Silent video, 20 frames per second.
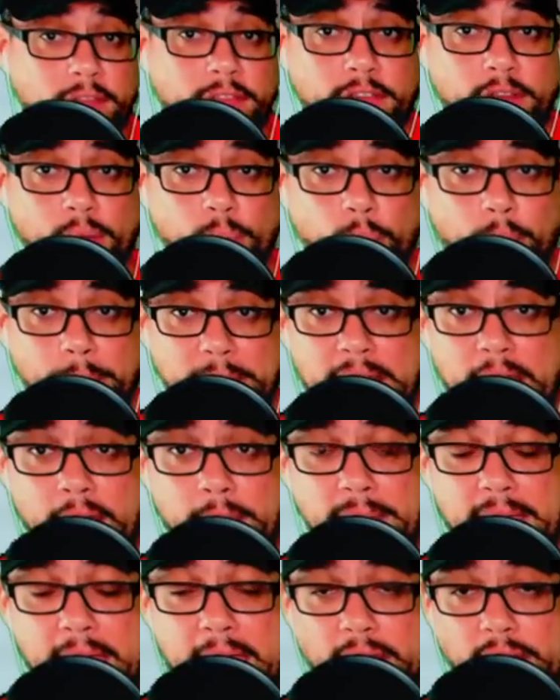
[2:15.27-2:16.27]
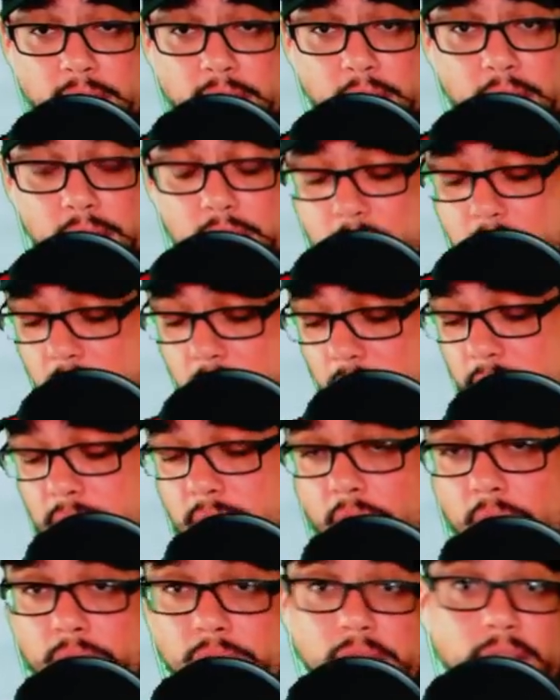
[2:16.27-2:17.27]
will be impacted.
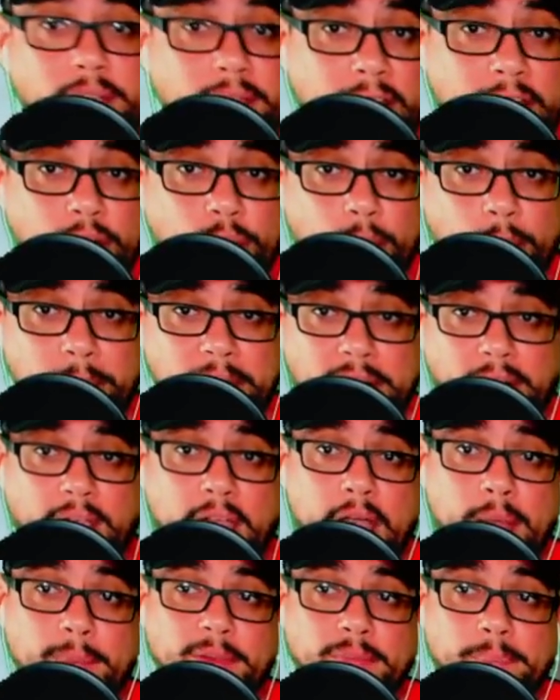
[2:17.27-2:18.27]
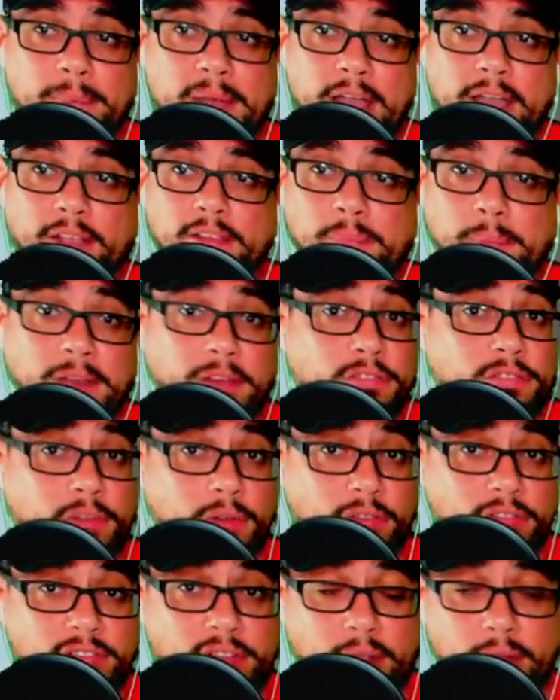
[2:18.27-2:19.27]
So the link will be in the comments box. Make sure
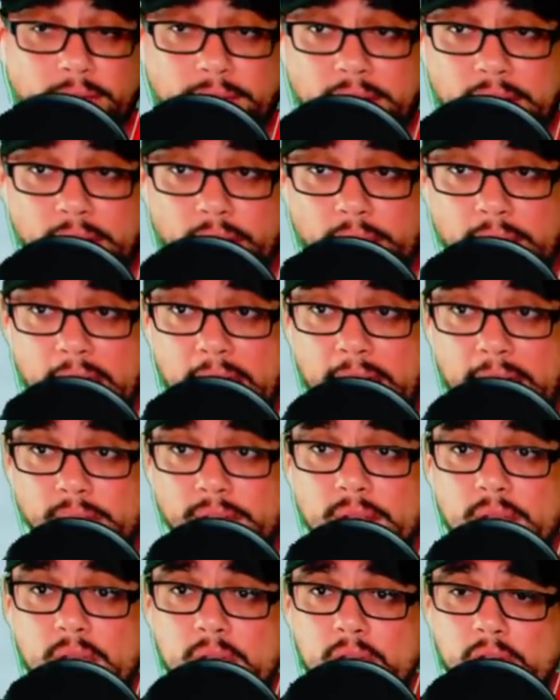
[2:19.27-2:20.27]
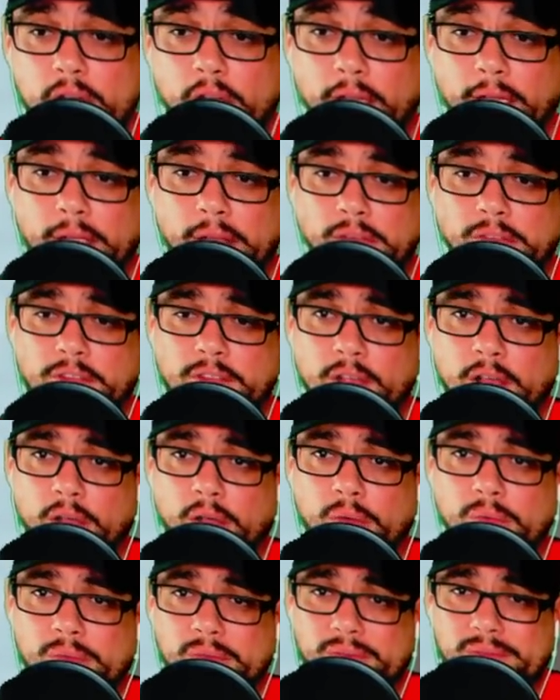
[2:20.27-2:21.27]
you share the video, guys. All right,
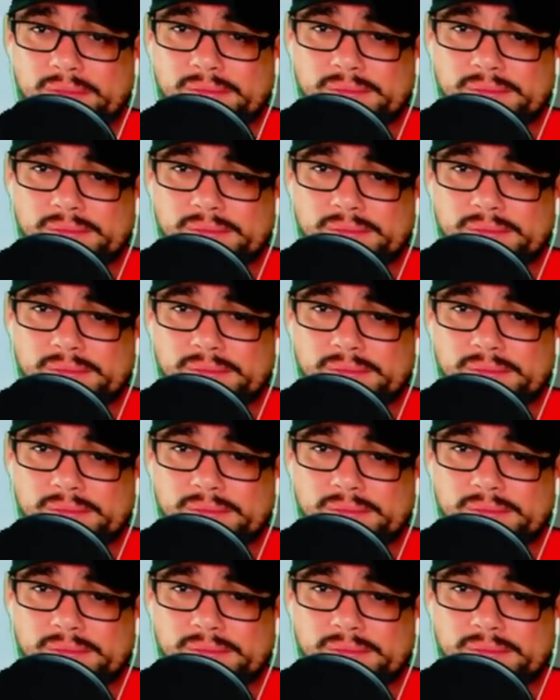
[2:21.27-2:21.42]
so